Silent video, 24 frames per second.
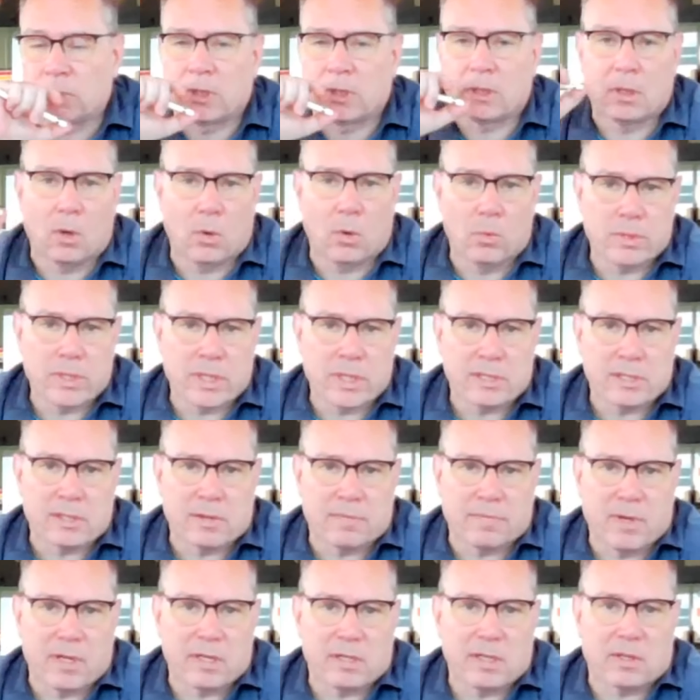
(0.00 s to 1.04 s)
load test
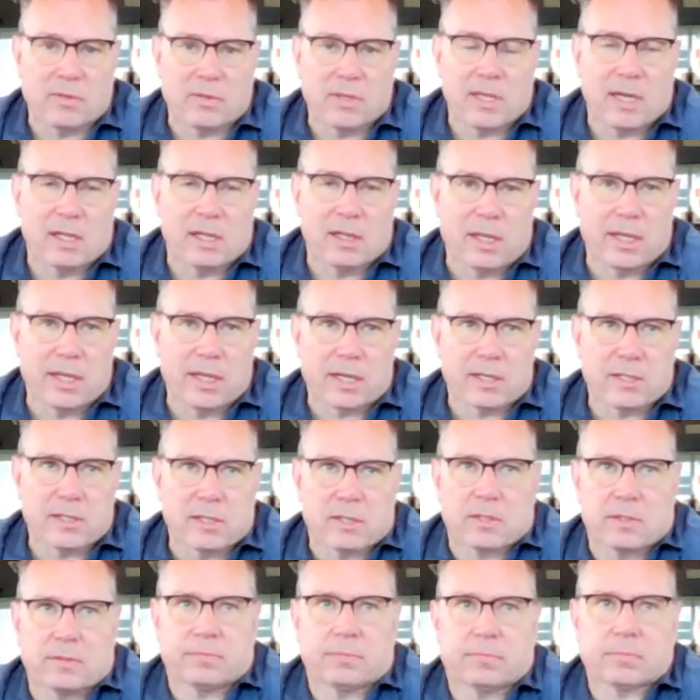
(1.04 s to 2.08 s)
event at the
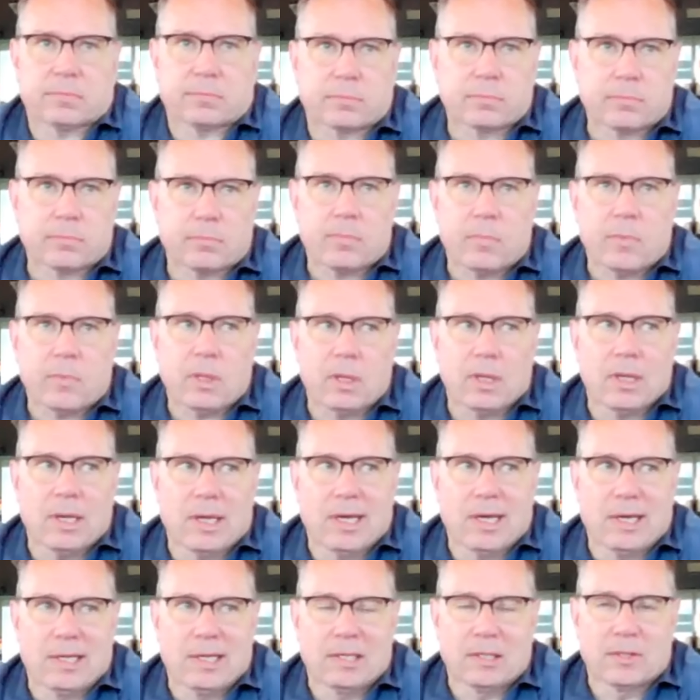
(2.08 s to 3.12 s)
LAX
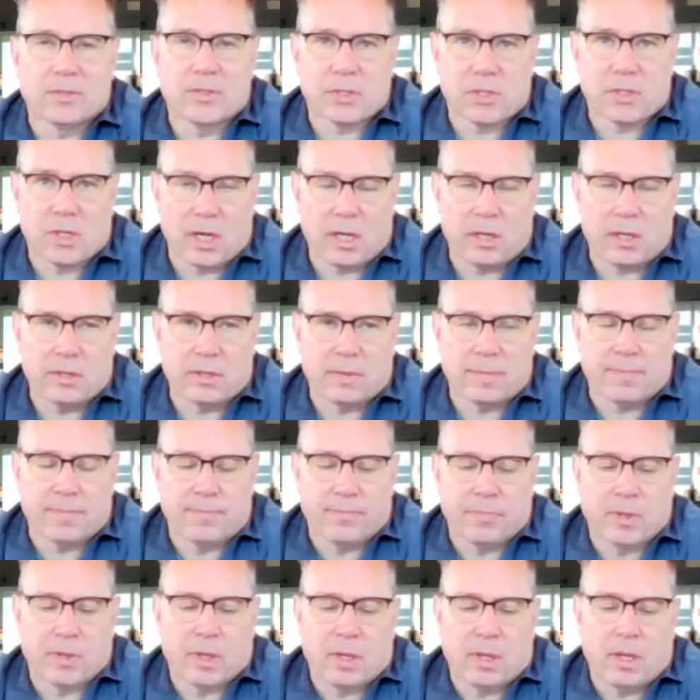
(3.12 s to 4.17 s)
site,
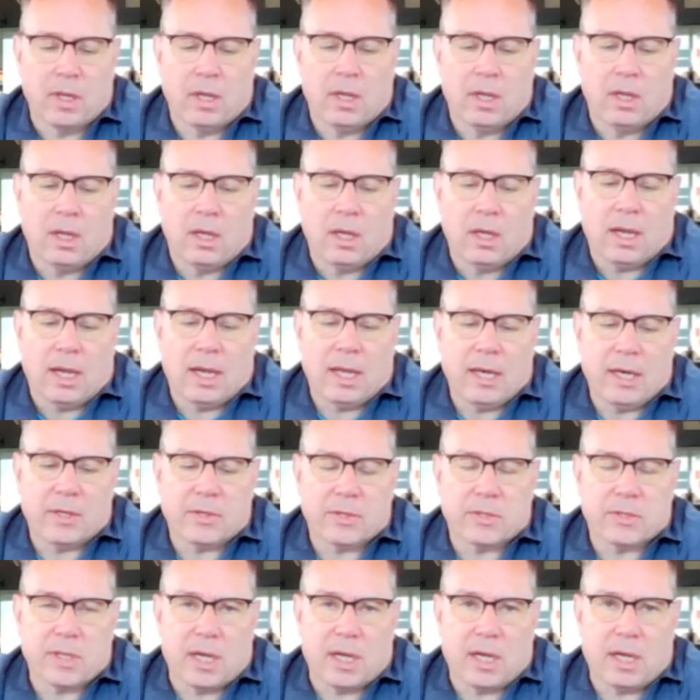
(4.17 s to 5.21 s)
and it
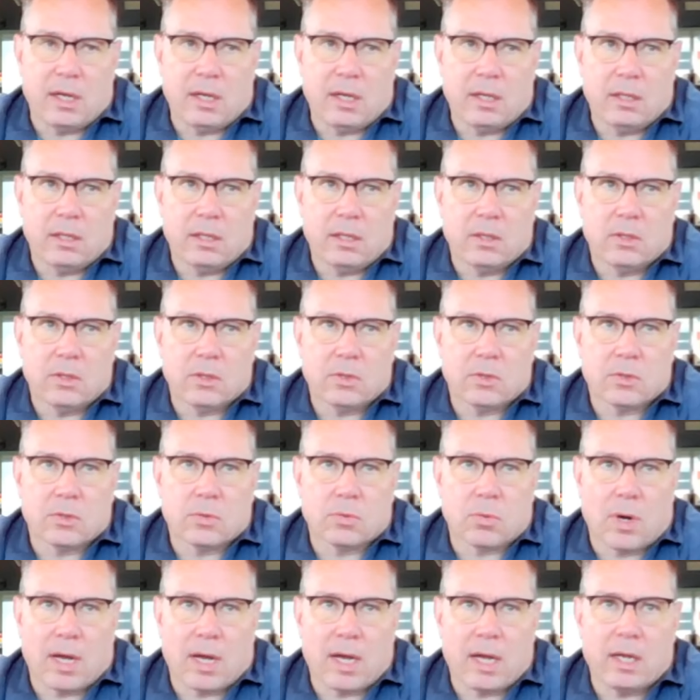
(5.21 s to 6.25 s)
said
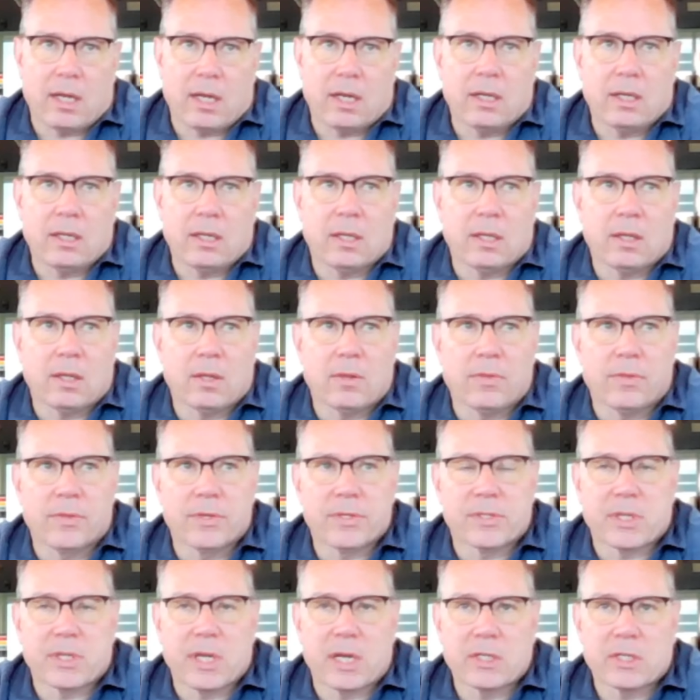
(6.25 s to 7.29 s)
try the
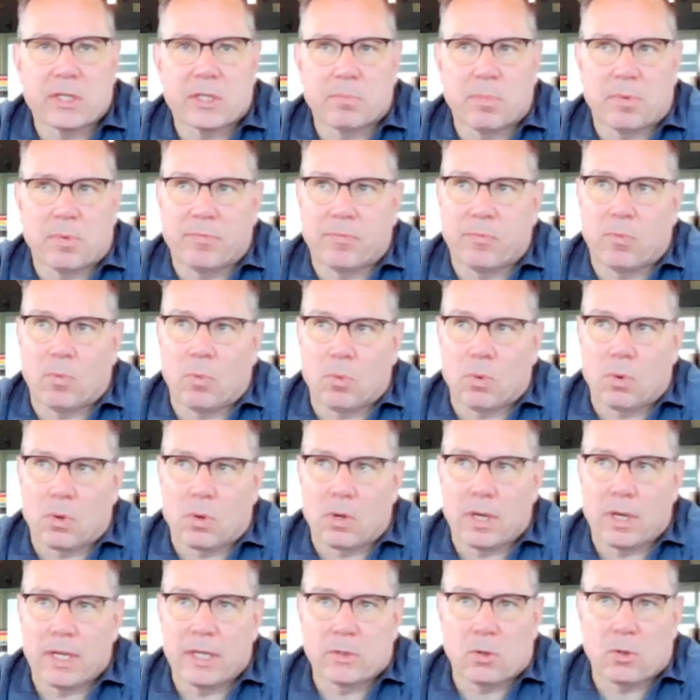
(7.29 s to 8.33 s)
station
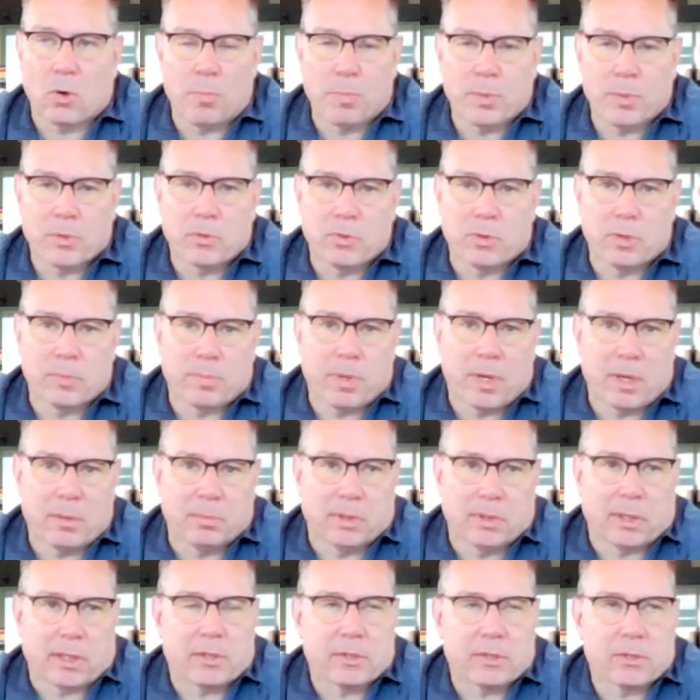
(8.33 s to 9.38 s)
before is open to the
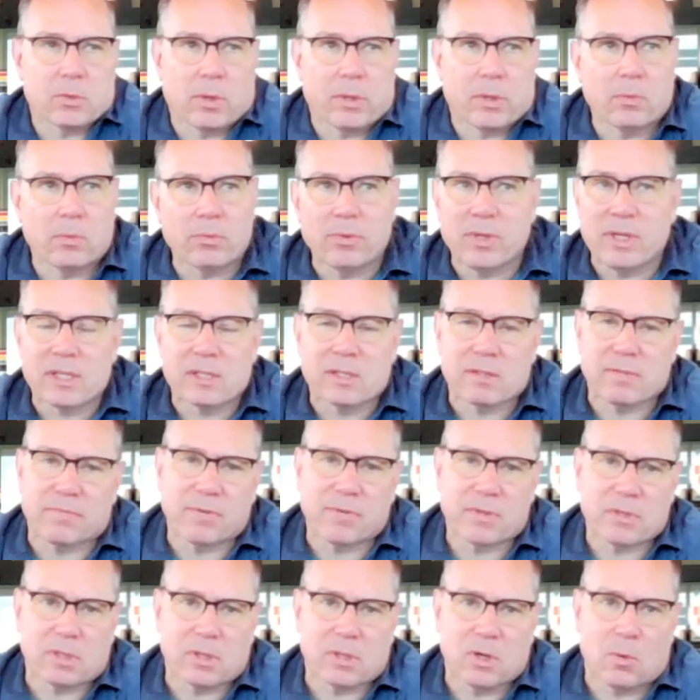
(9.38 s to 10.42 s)
public. So I don't think it's
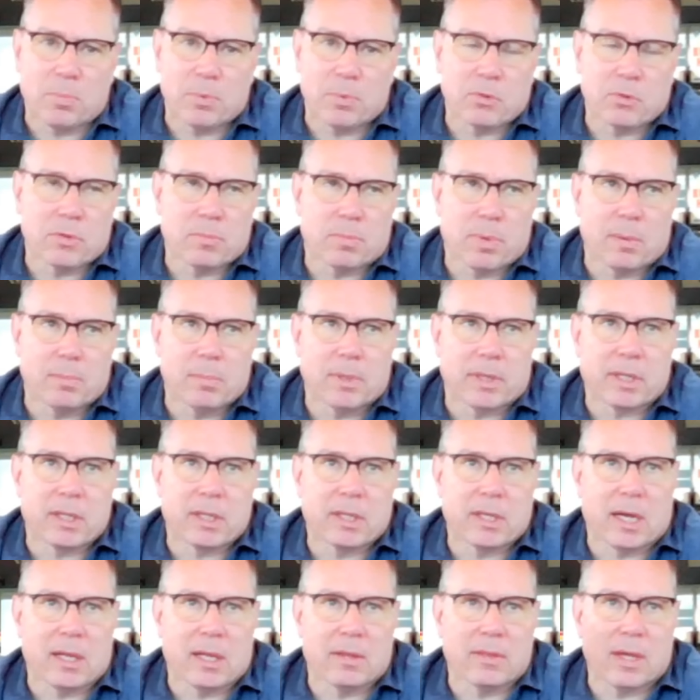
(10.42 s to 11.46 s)
officially open to the public
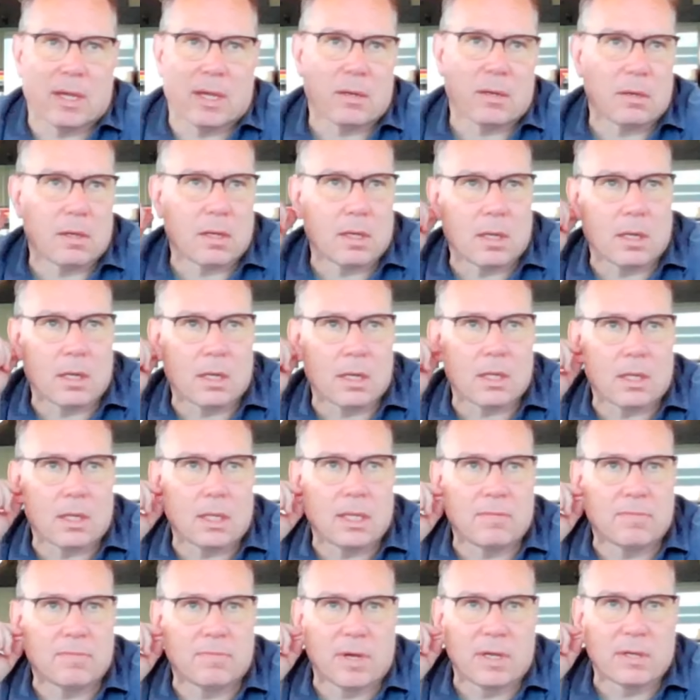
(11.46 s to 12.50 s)
yet. That
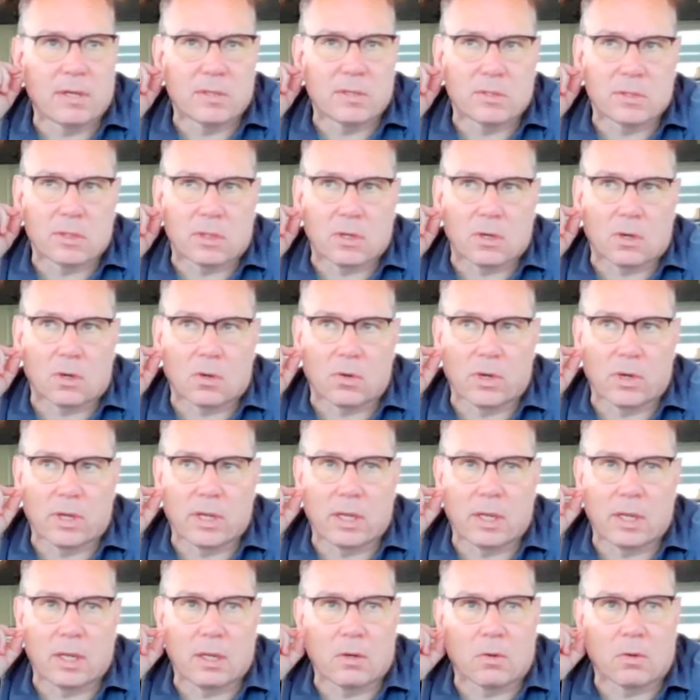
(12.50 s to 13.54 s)
event is
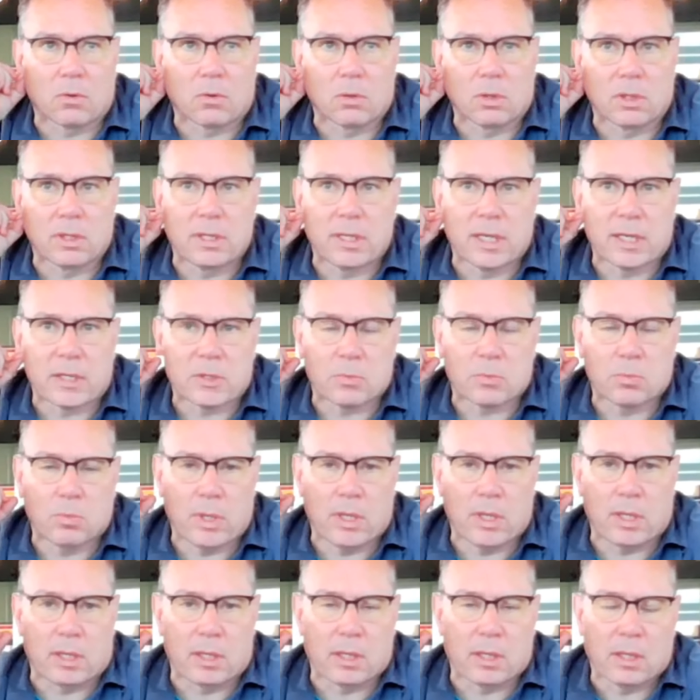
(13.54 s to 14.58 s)
occurring early next
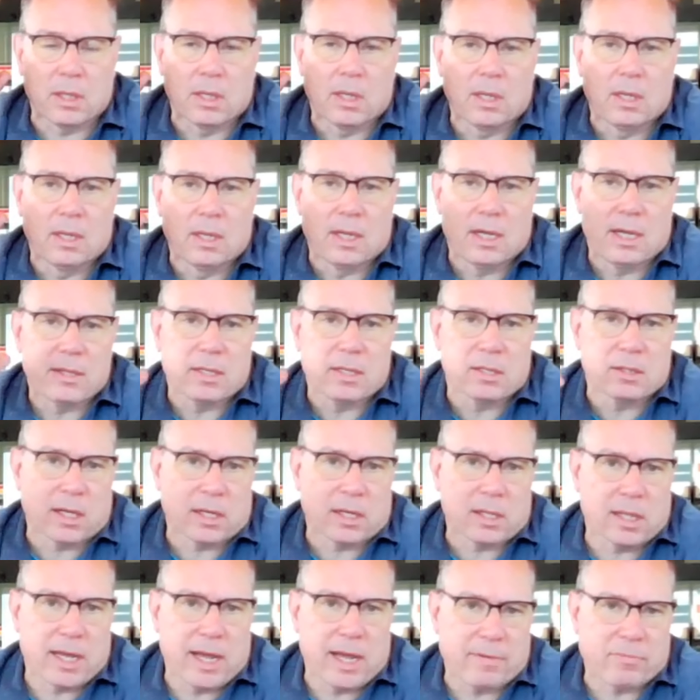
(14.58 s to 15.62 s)
week, and then
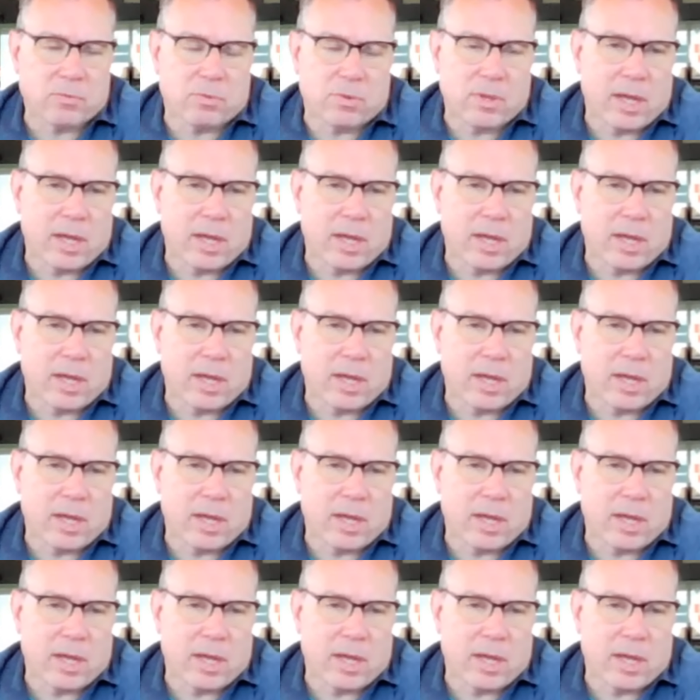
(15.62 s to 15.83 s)
likely after